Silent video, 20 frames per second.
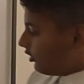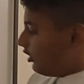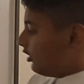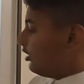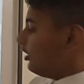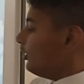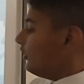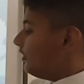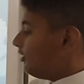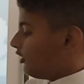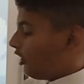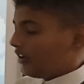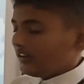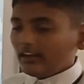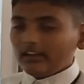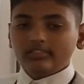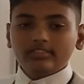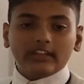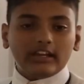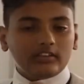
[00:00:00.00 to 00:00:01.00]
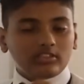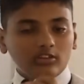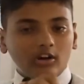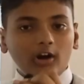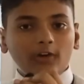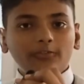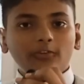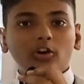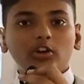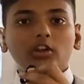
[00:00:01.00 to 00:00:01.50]
So Sonic sets
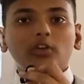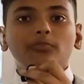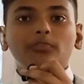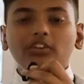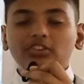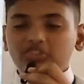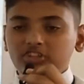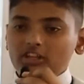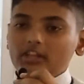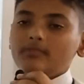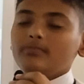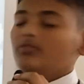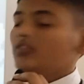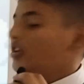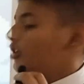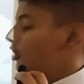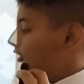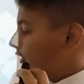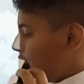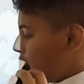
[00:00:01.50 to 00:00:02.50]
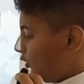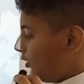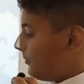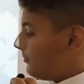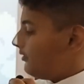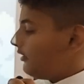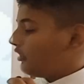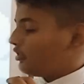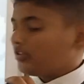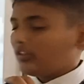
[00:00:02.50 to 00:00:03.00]
off on a mission
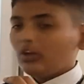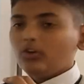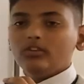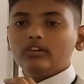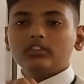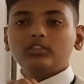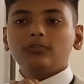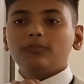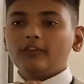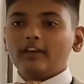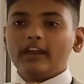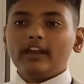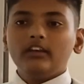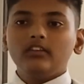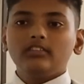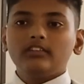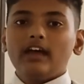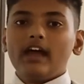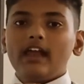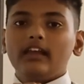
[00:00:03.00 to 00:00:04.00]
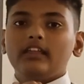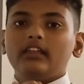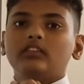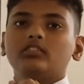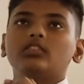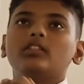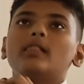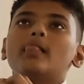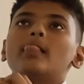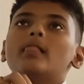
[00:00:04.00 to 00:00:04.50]
to rescue his friends and
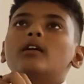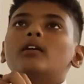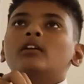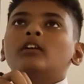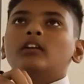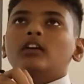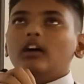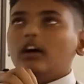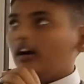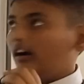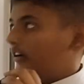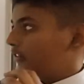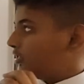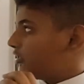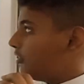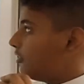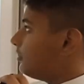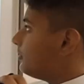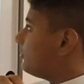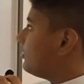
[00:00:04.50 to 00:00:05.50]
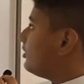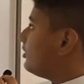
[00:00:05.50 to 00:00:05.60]
his Earth.